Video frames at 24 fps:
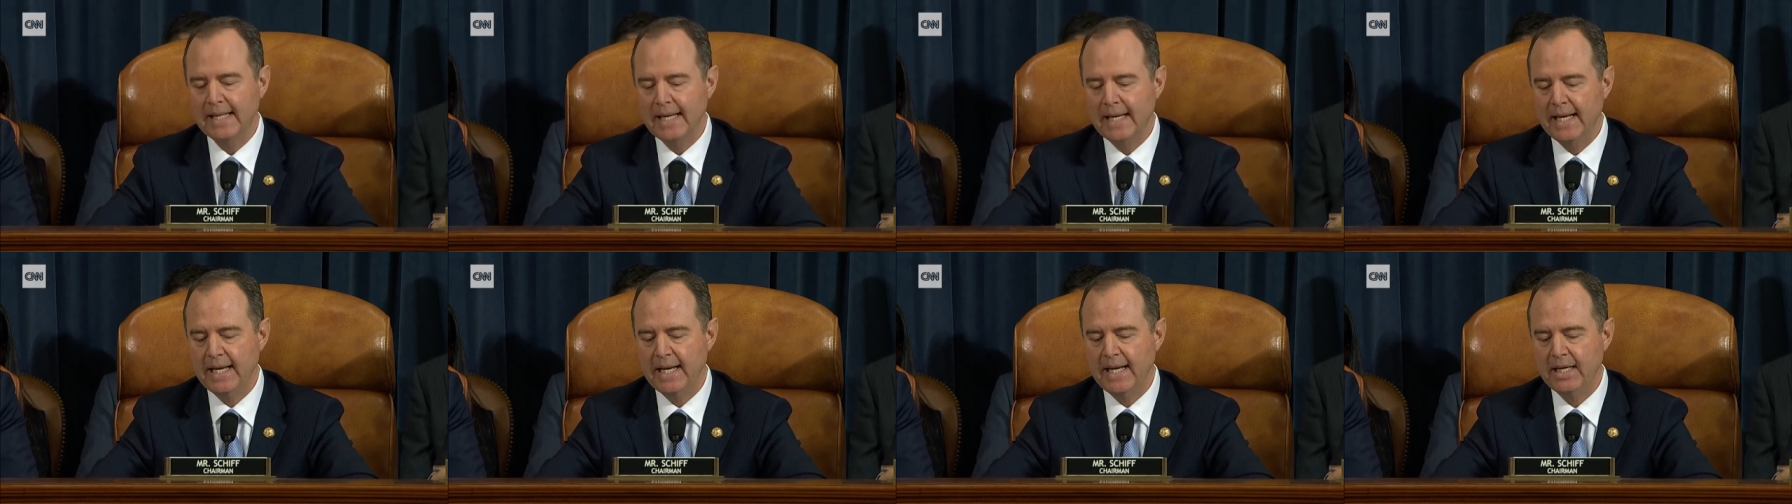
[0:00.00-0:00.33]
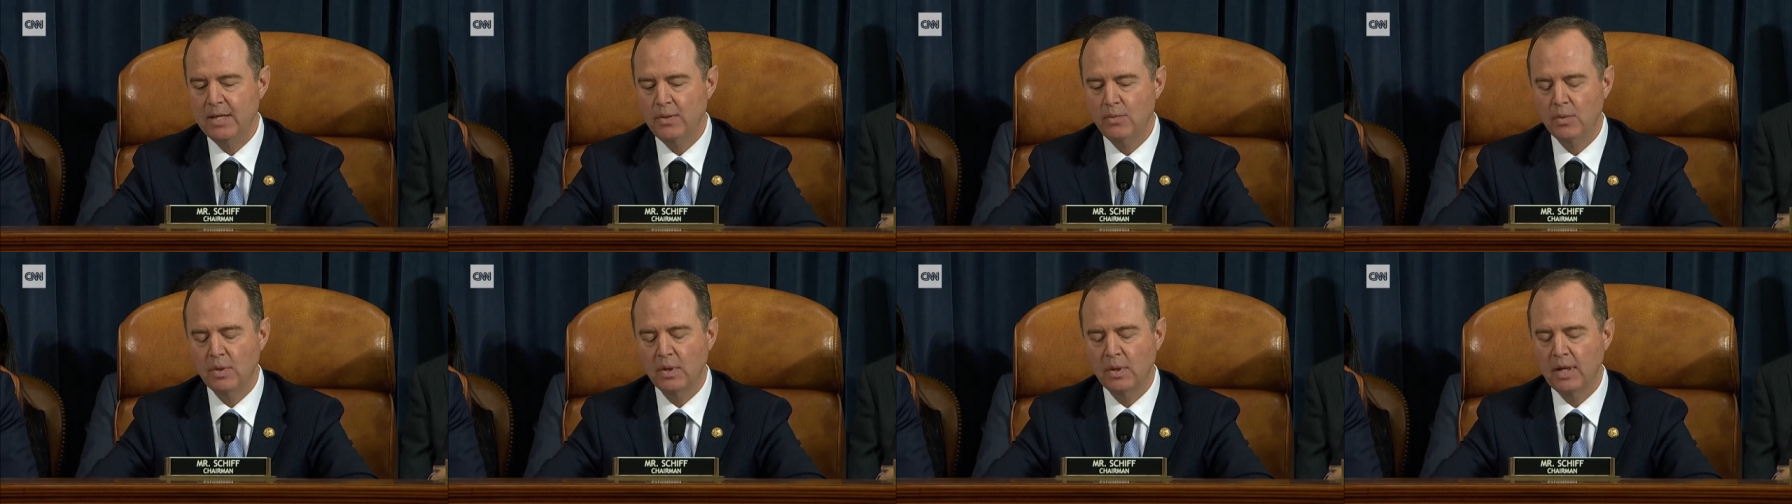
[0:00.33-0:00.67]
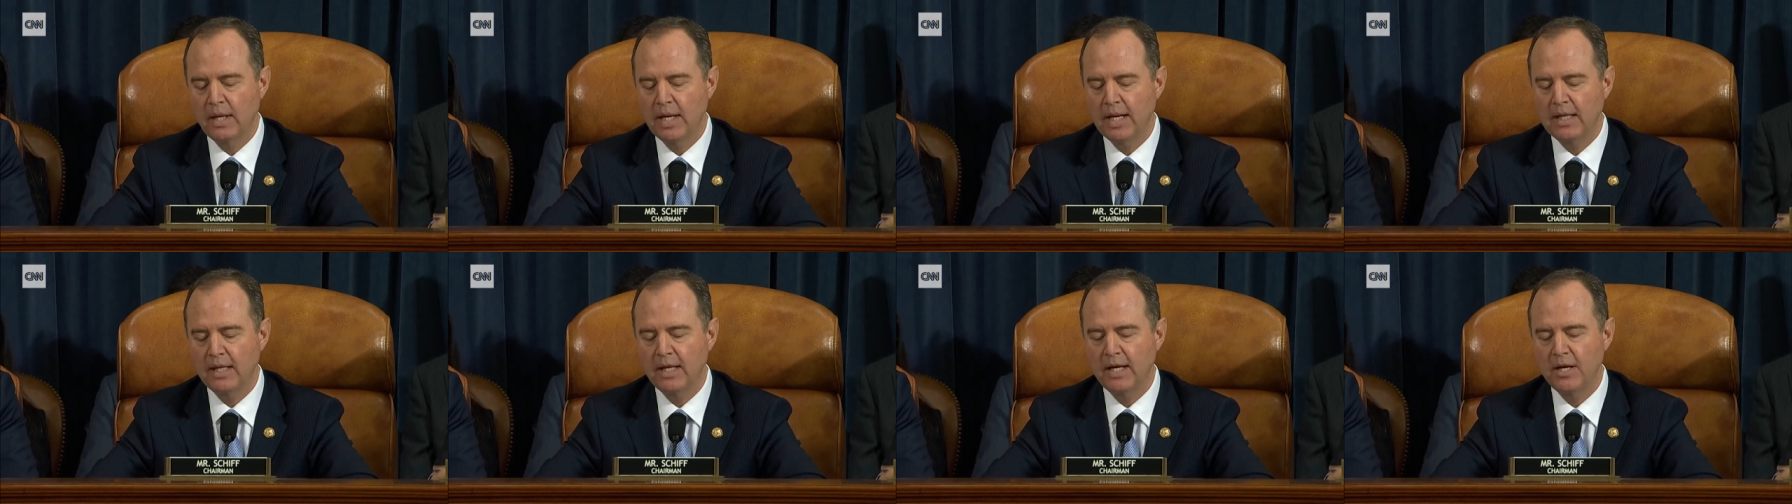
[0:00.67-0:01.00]
aid would
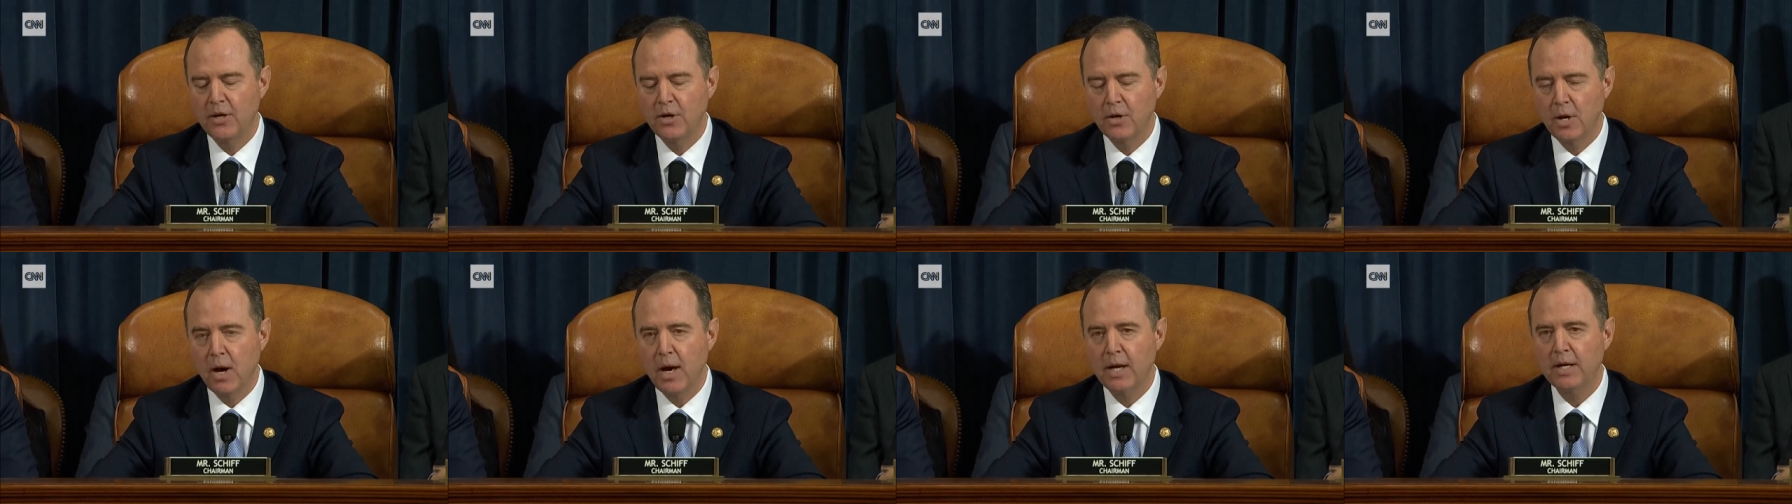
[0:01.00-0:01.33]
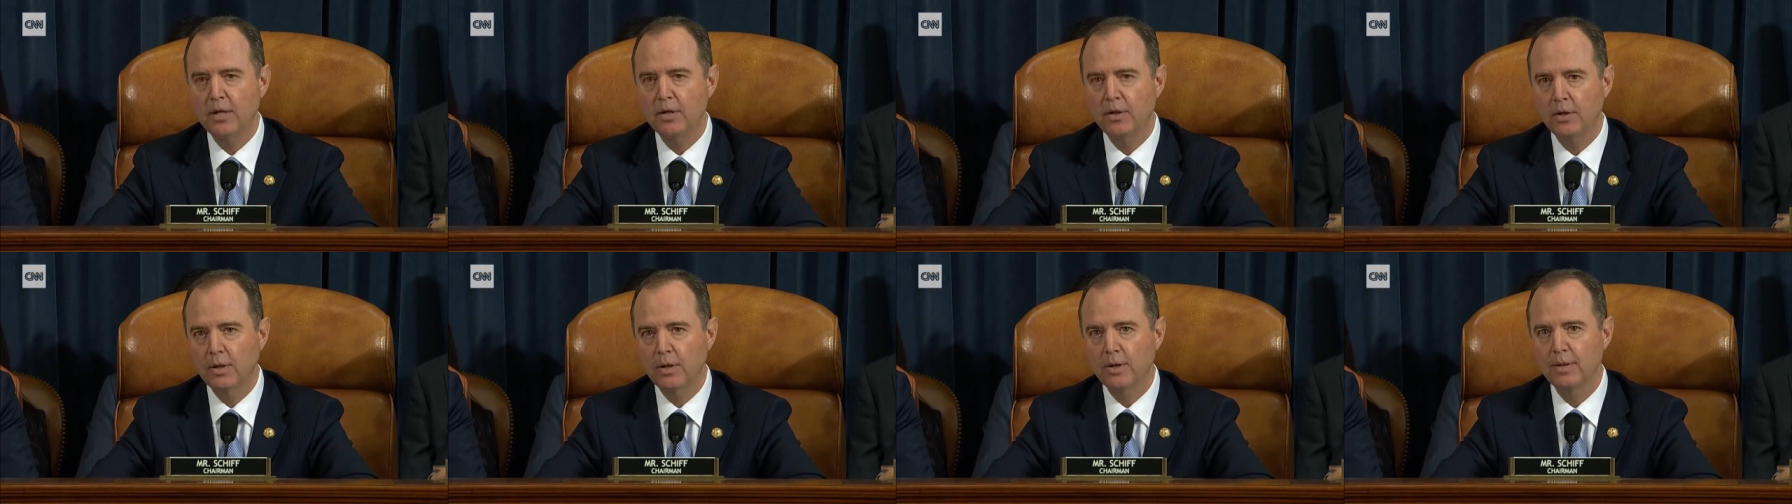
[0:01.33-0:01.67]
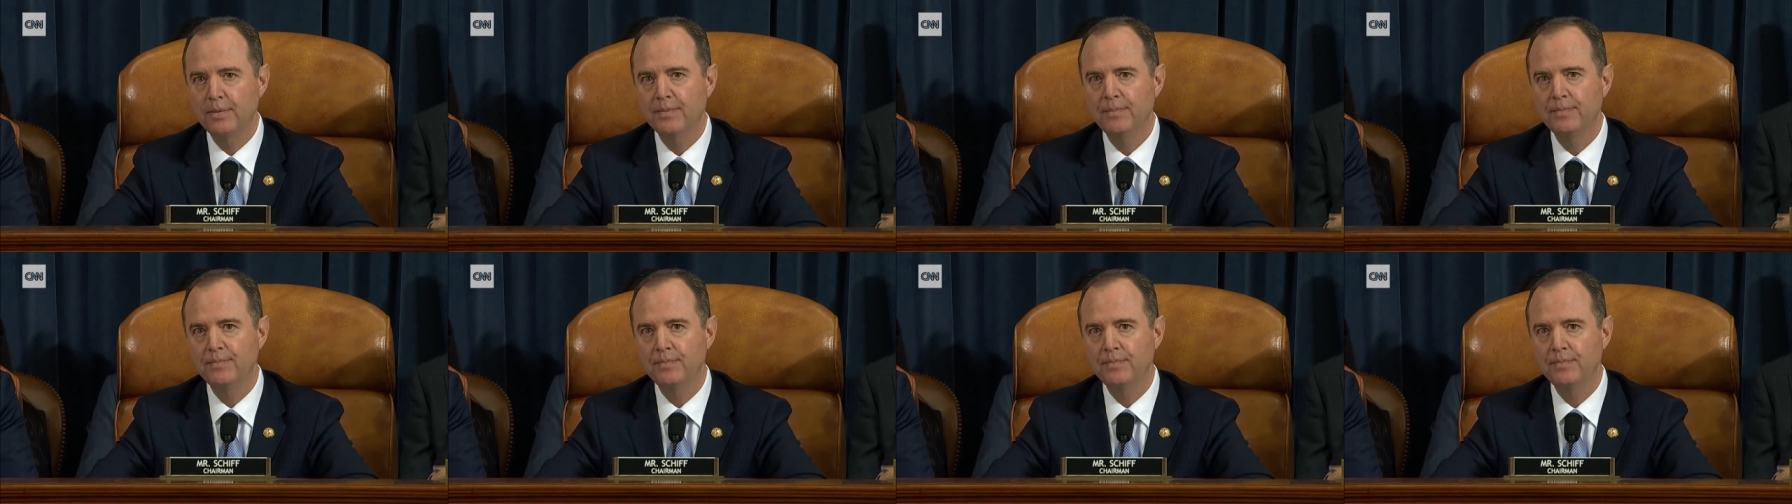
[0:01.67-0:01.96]
likely not occur